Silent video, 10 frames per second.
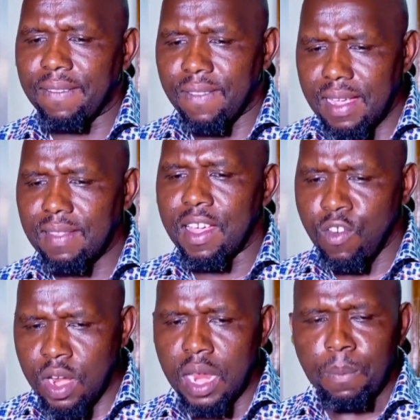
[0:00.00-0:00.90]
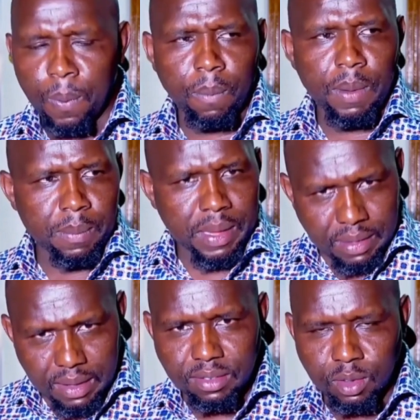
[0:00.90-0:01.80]
think the real problem
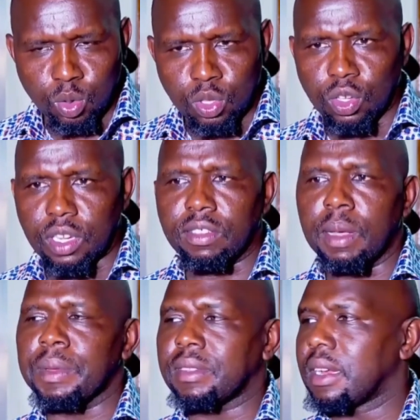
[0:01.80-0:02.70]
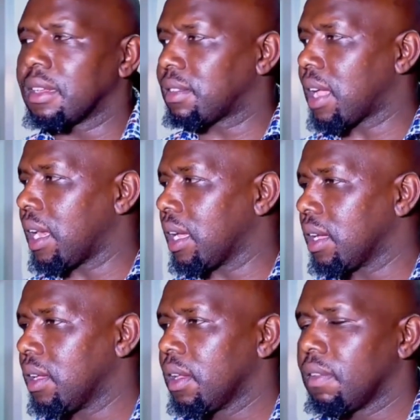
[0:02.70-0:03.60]
in this situation is the misunderstanding,
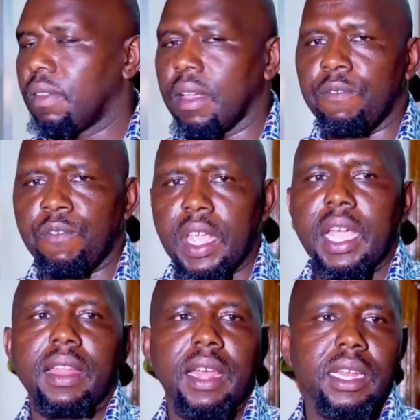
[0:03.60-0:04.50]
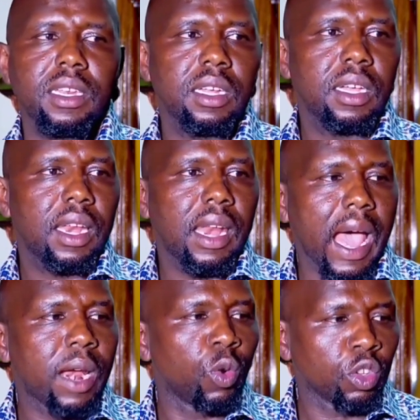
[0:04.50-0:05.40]
the fear that
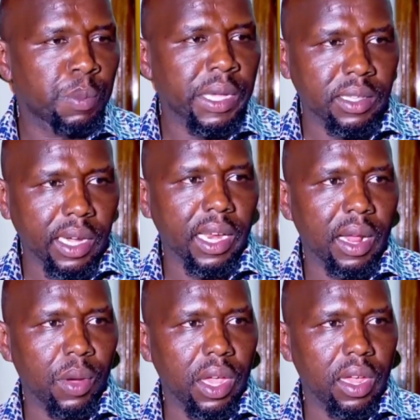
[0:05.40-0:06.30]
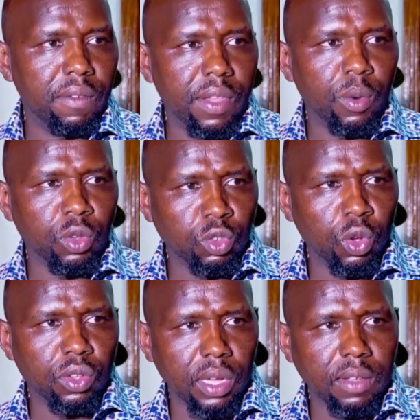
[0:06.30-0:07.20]
land was being taken away. If there was
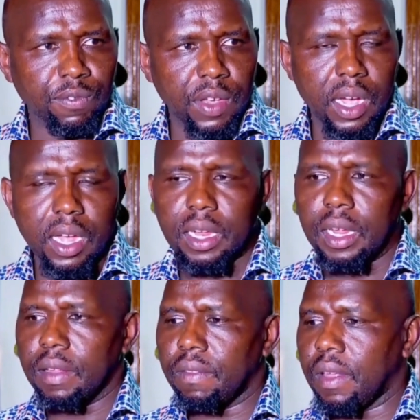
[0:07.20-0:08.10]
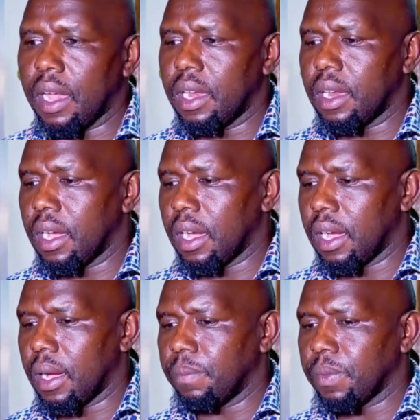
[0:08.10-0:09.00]
no such fear, then
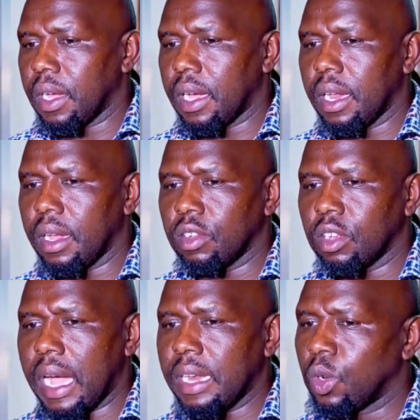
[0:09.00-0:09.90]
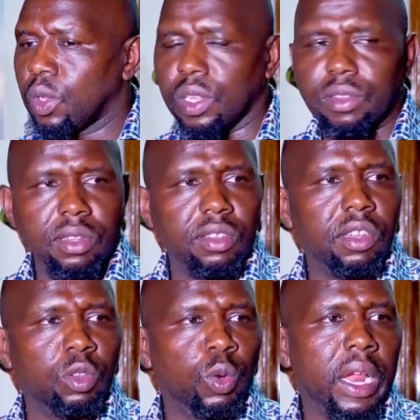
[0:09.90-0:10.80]
I don't think
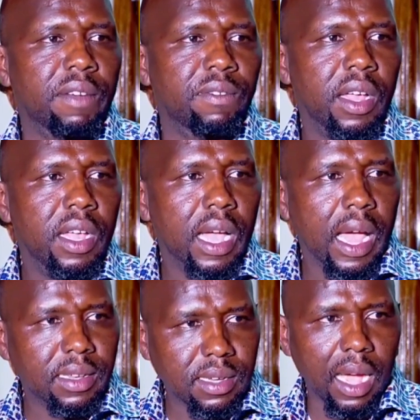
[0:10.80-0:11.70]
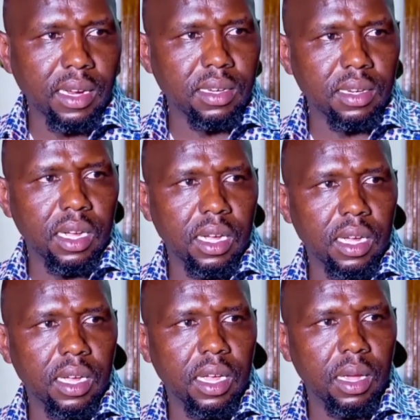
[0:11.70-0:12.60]
citizens would have attacked
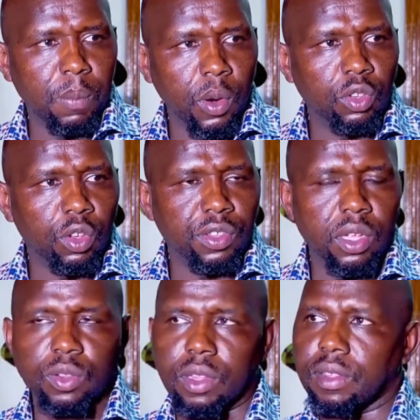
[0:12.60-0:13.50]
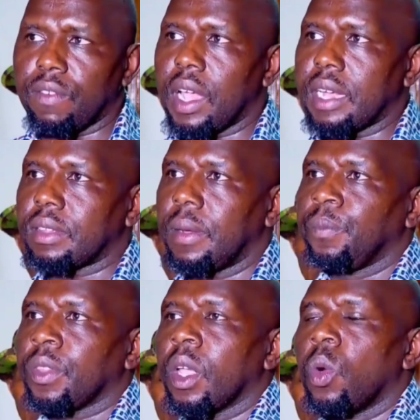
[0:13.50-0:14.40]
police officers or the surveyors,
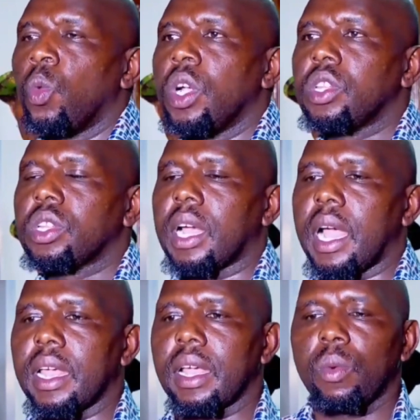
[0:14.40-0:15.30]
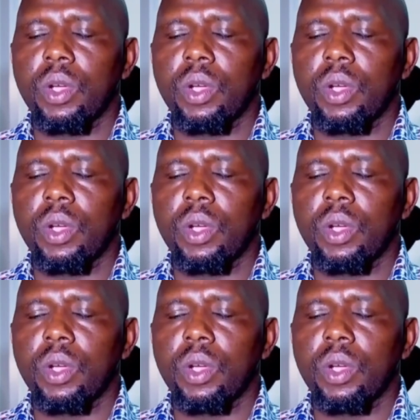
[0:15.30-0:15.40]
which I